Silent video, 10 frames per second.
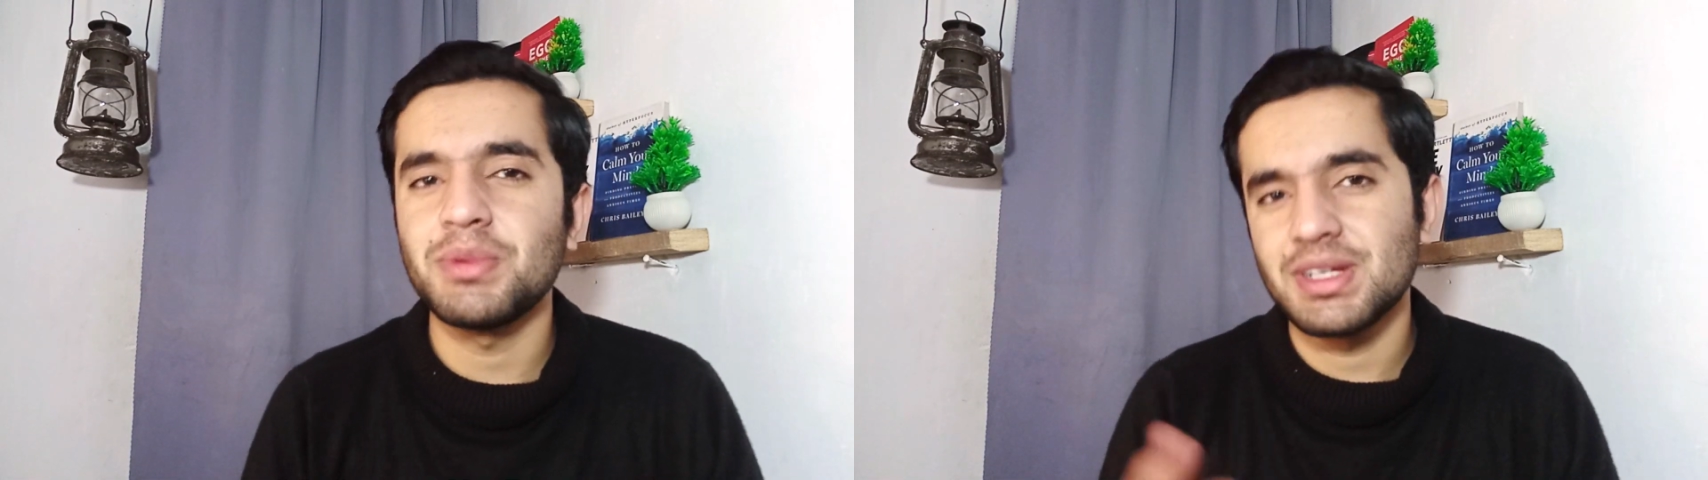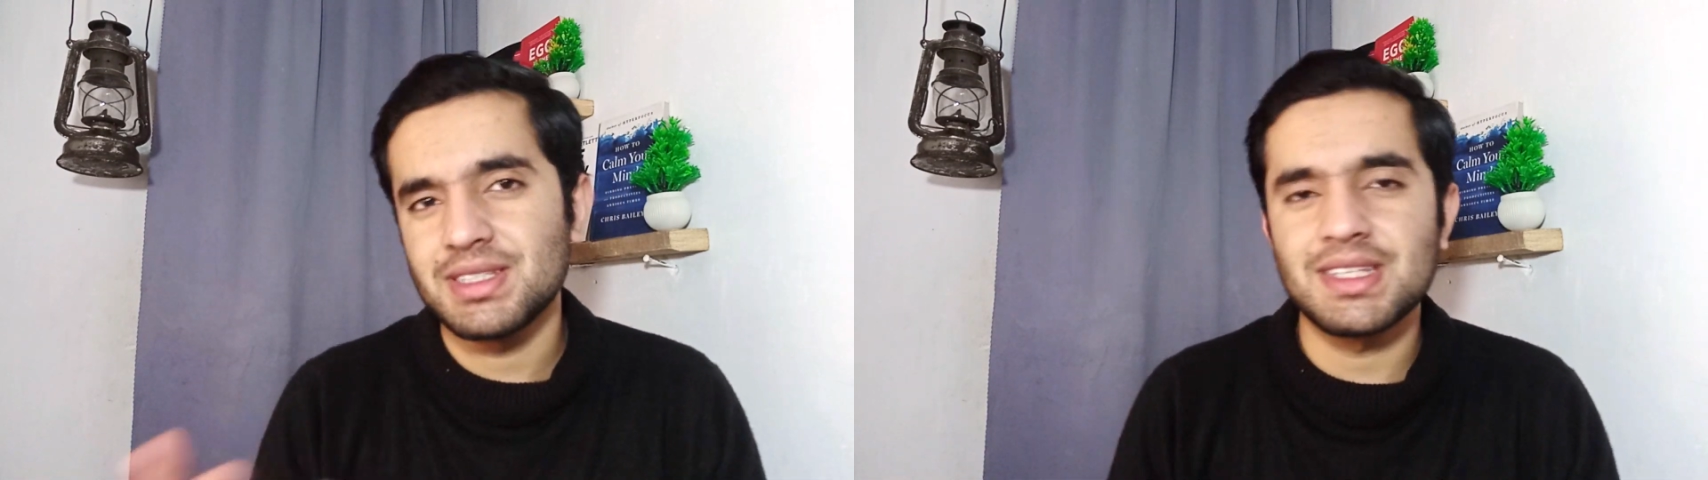
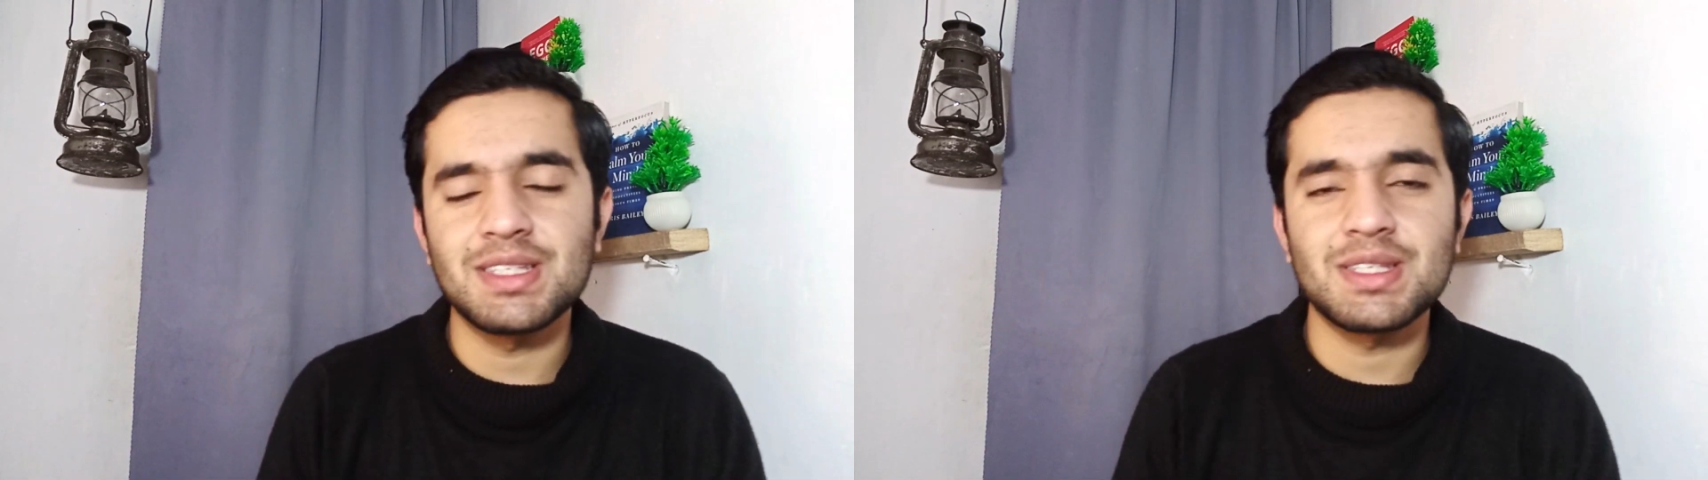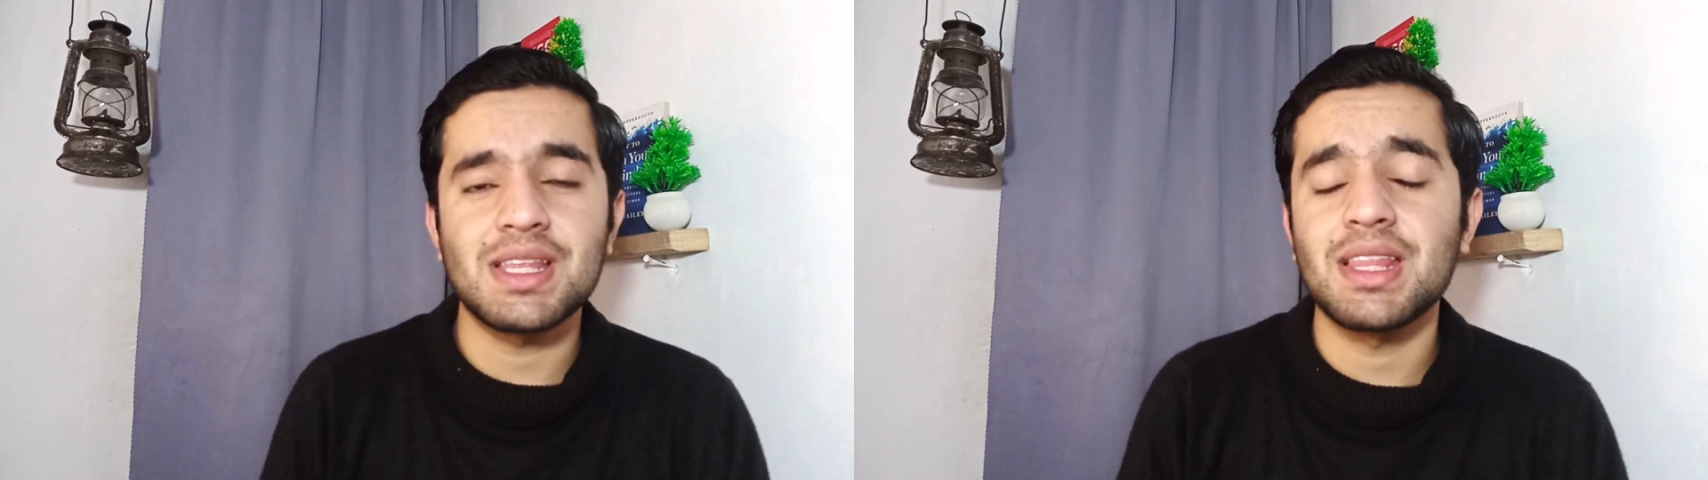because
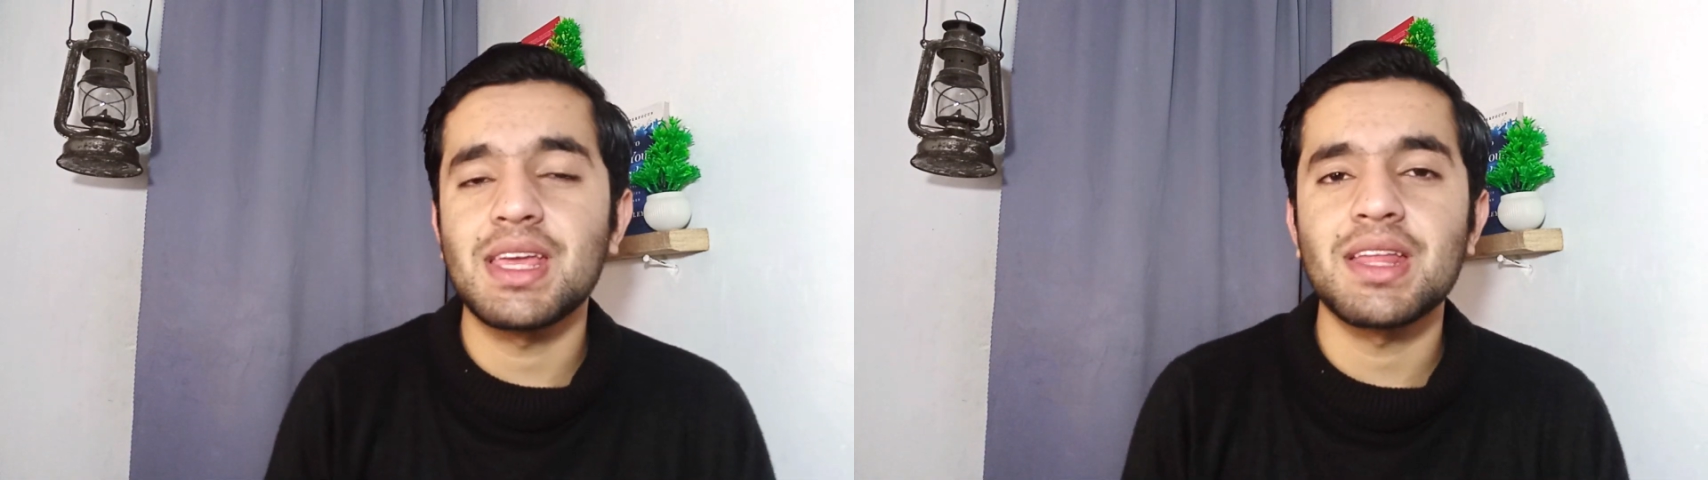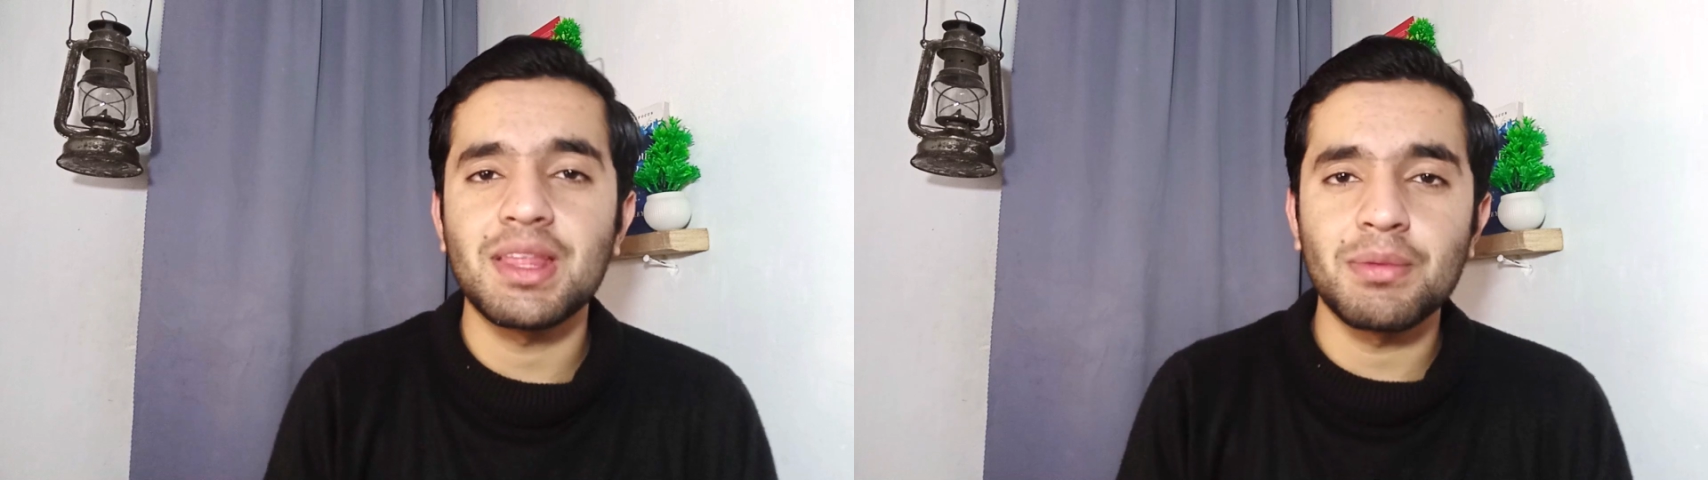this
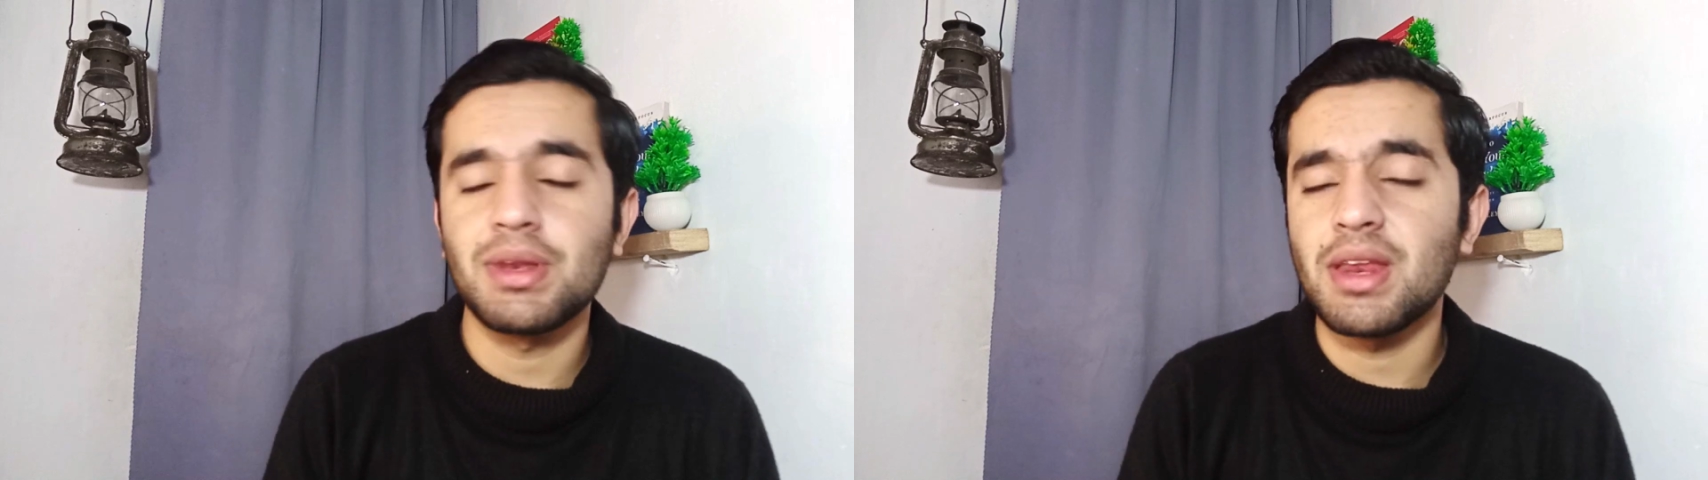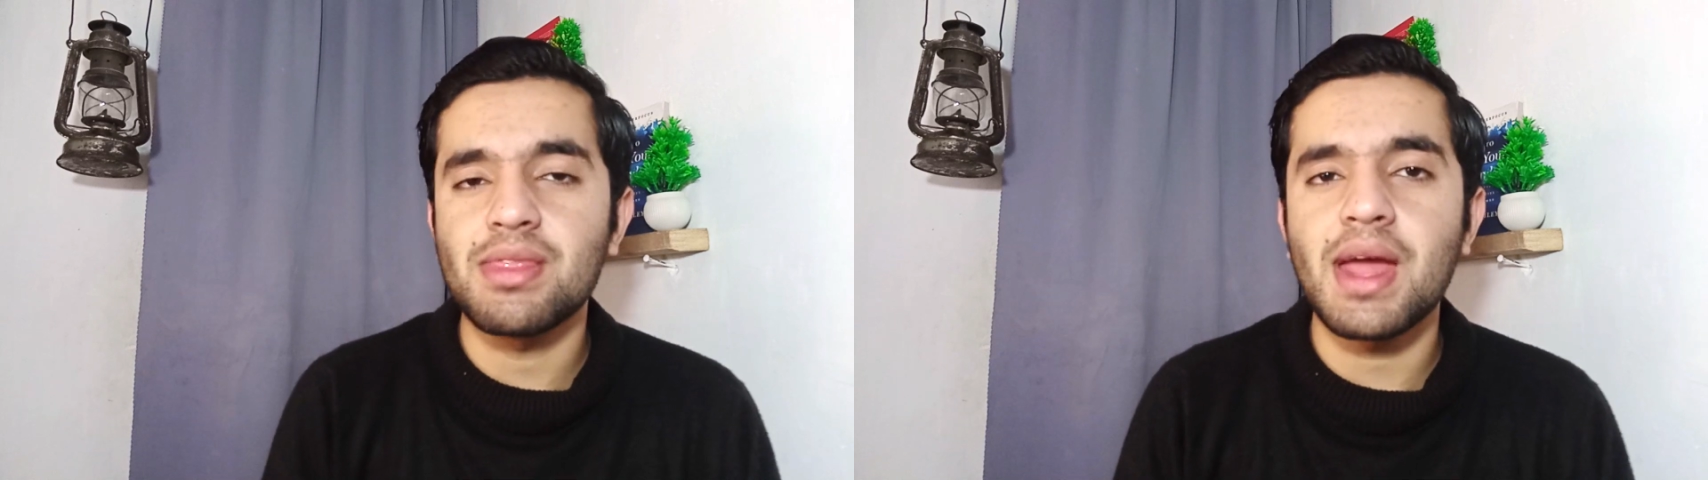year they
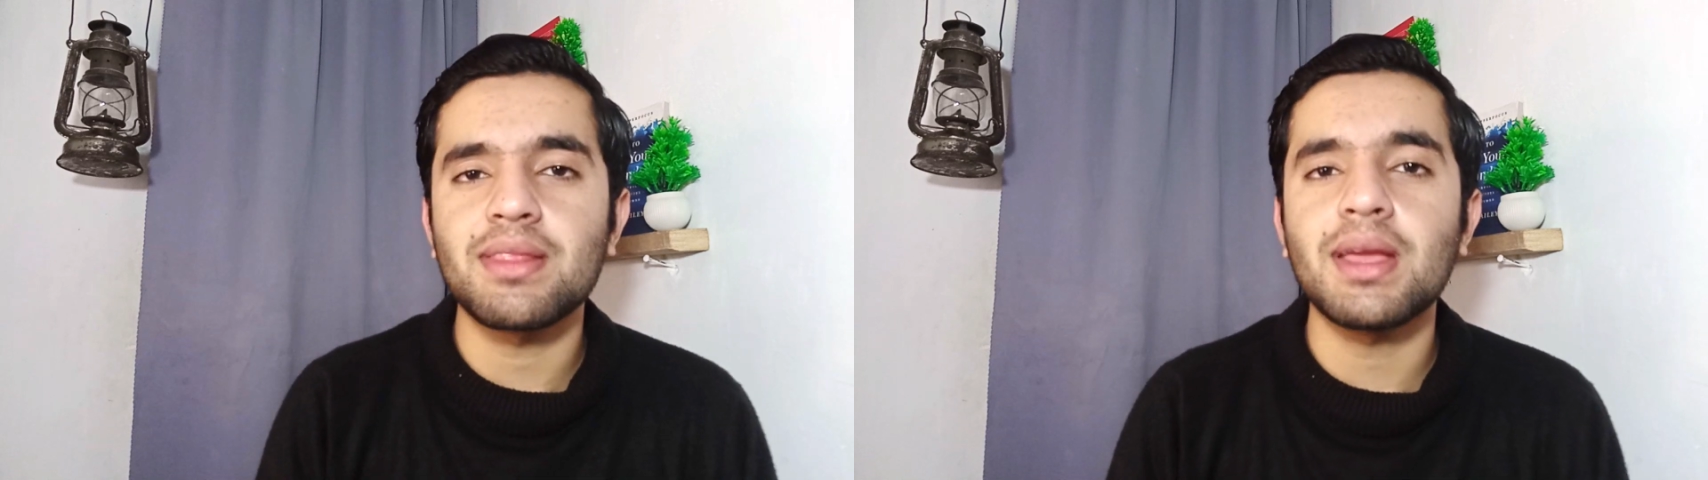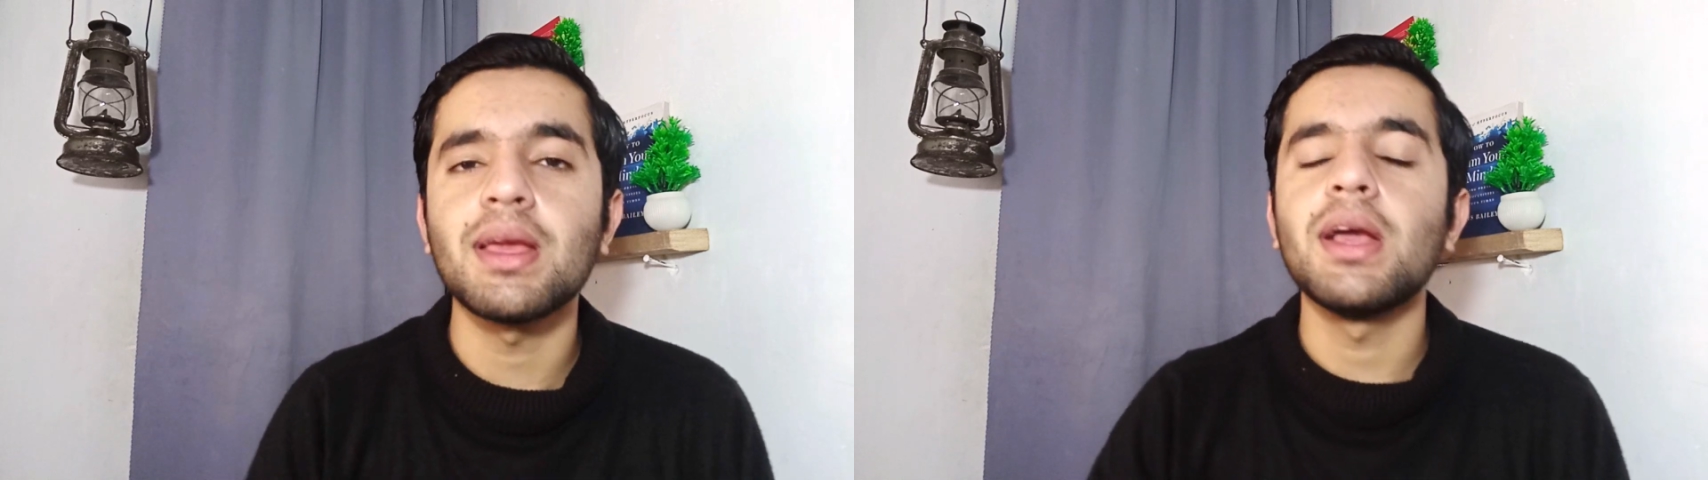did
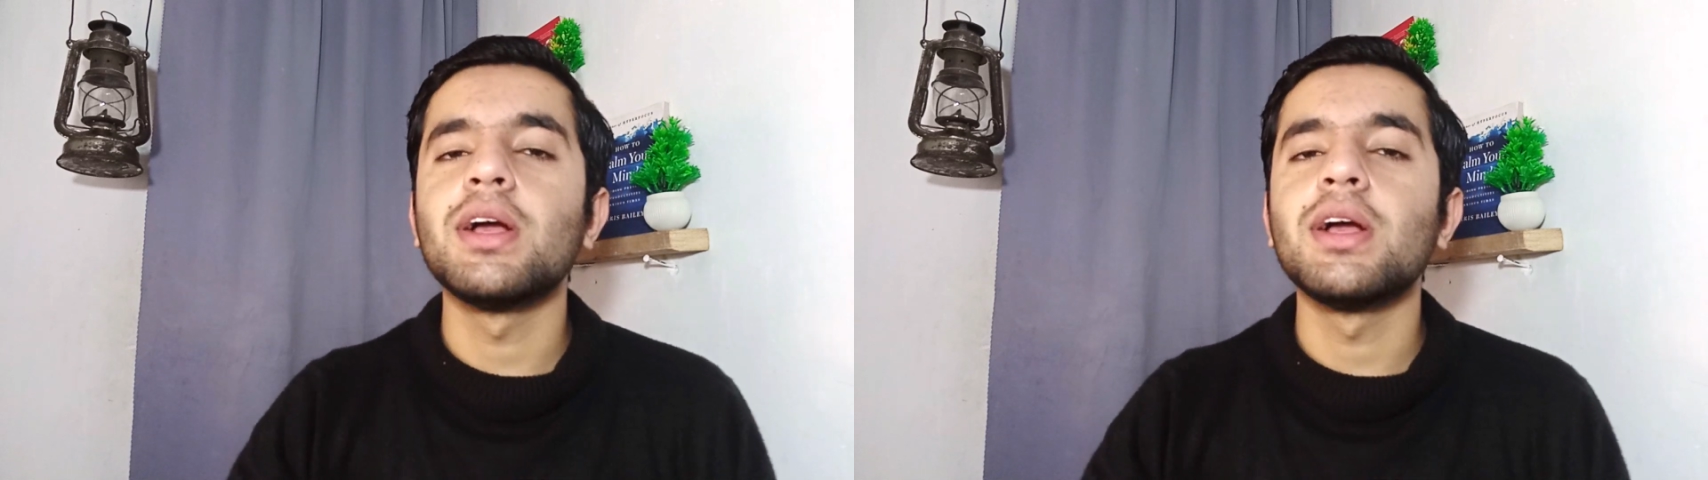that thing,